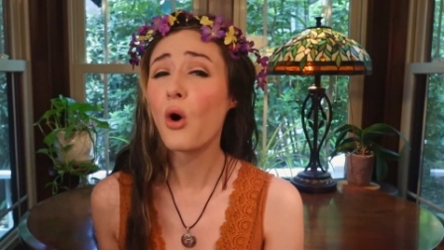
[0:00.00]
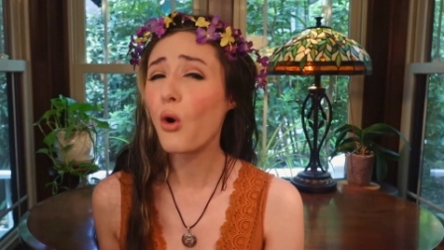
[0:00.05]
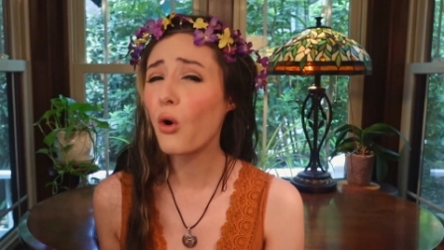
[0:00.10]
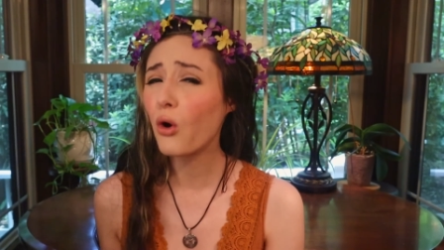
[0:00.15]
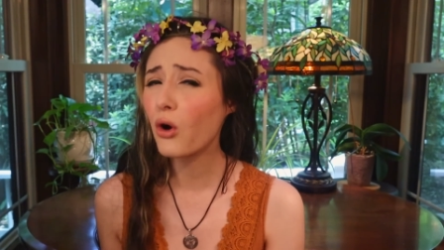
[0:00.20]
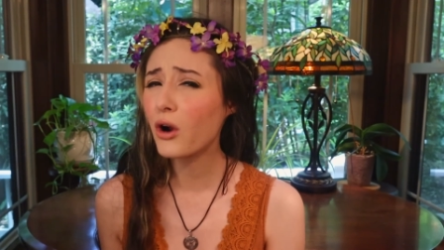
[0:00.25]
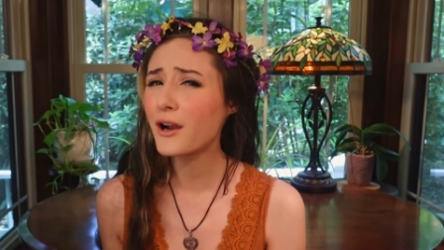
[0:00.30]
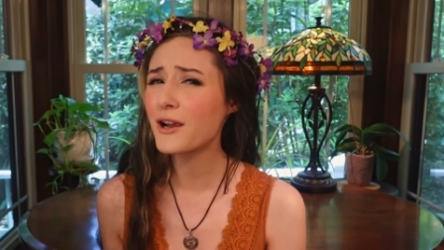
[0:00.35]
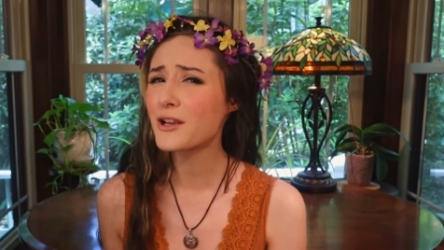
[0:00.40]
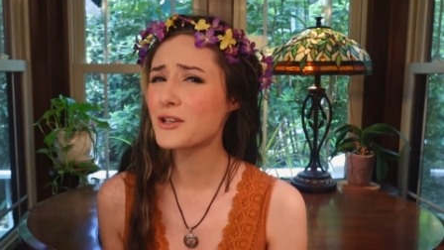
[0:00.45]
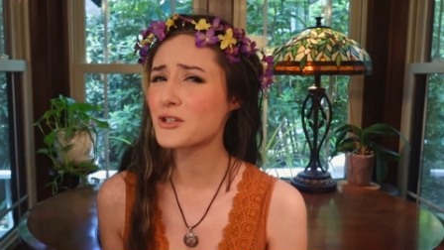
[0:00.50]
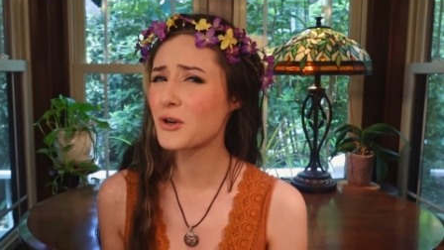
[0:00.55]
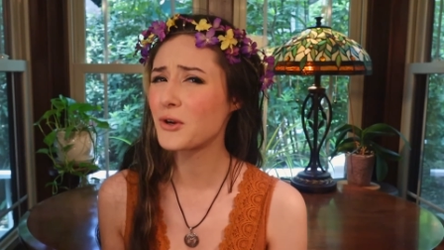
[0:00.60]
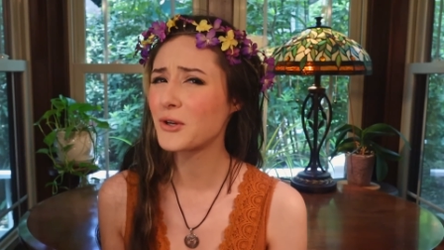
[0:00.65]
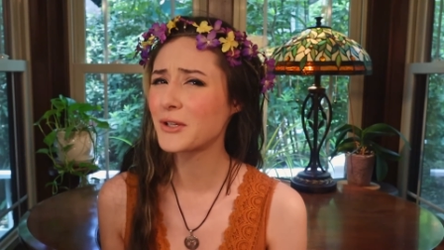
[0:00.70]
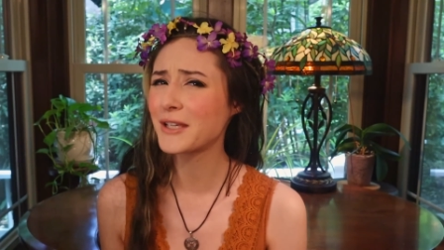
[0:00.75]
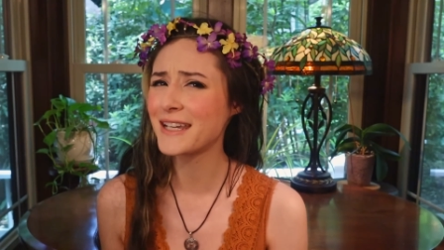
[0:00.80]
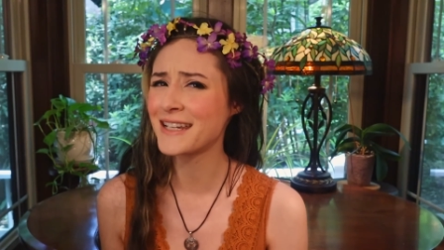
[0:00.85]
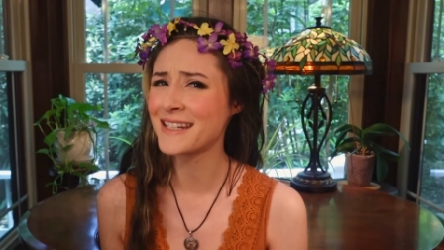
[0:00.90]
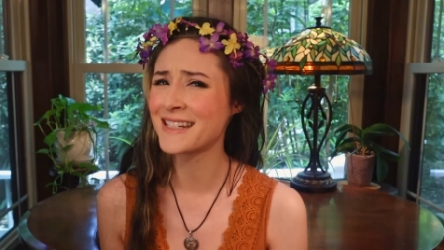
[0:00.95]
or
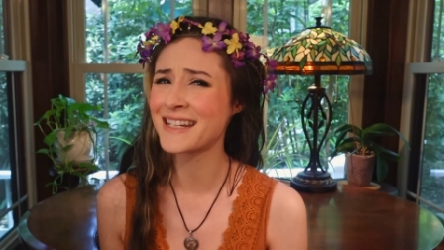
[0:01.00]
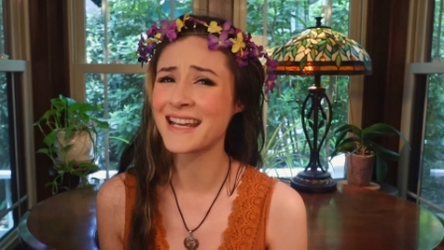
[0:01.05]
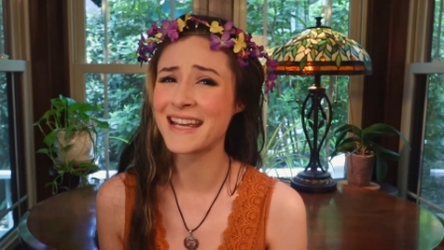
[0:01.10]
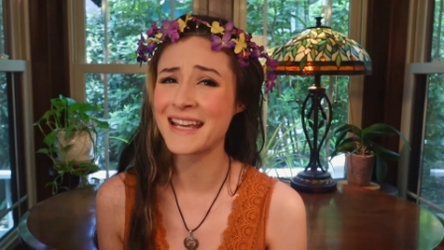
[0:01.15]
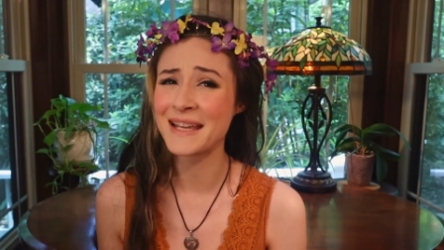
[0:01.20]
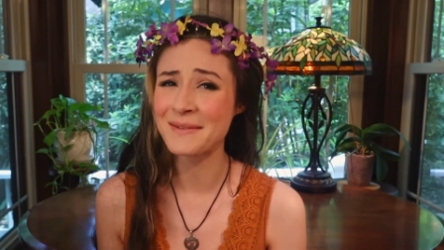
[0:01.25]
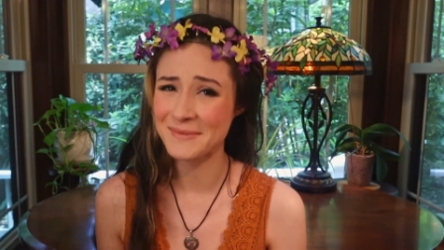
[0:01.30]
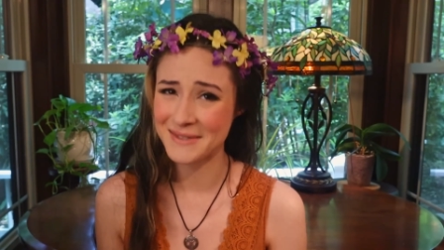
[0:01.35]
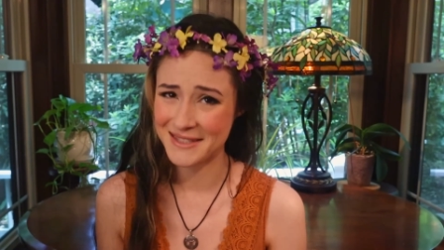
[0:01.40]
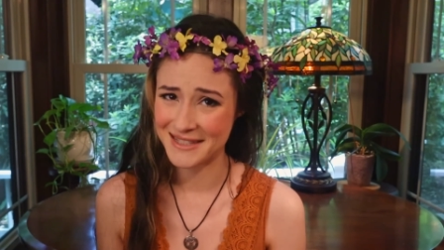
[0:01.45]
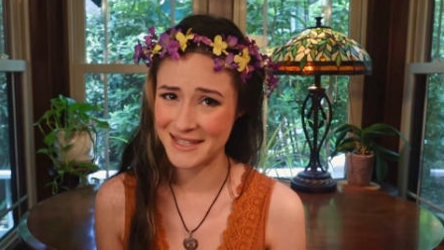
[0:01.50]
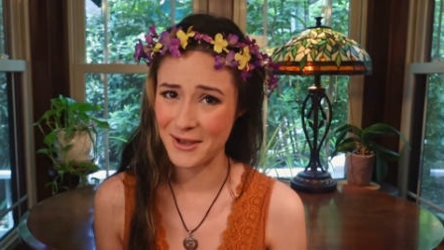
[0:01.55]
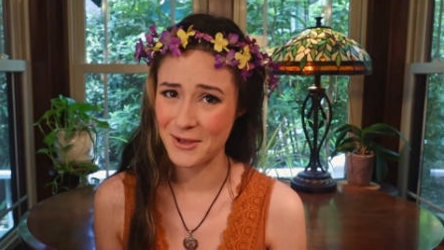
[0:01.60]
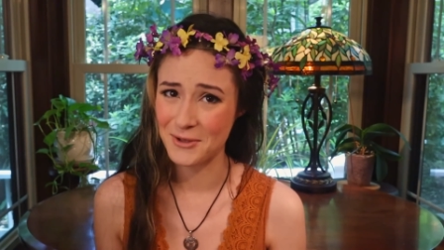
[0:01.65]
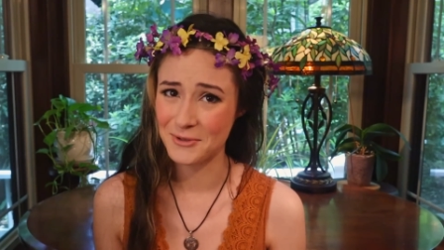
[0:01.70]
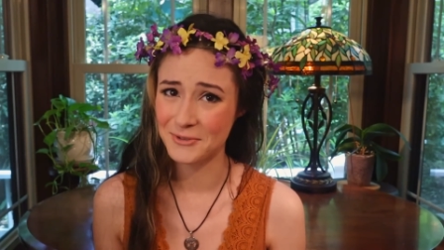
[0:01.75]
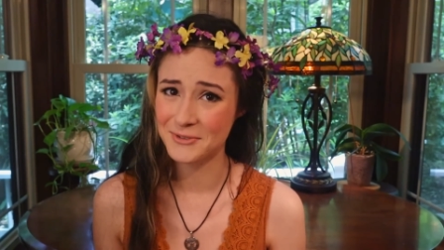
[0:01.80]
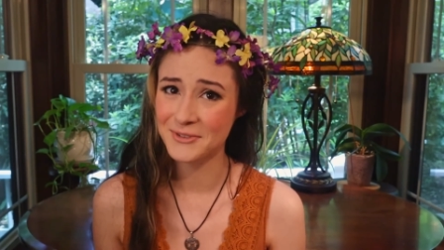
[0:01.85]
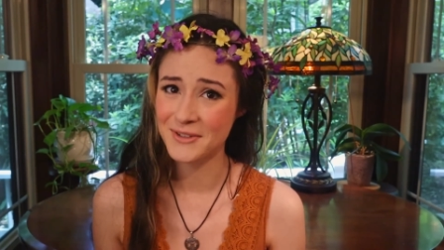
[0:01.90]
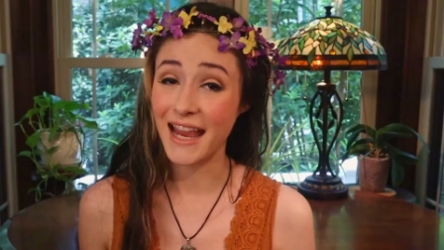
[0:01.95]
Tolkien
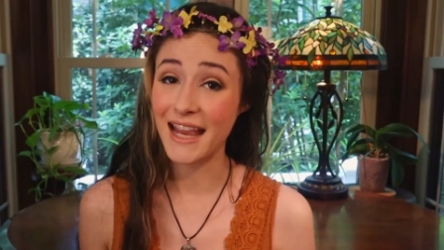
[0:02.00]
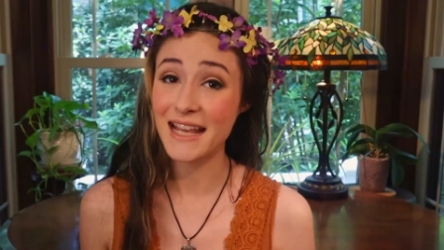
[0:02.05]
himself,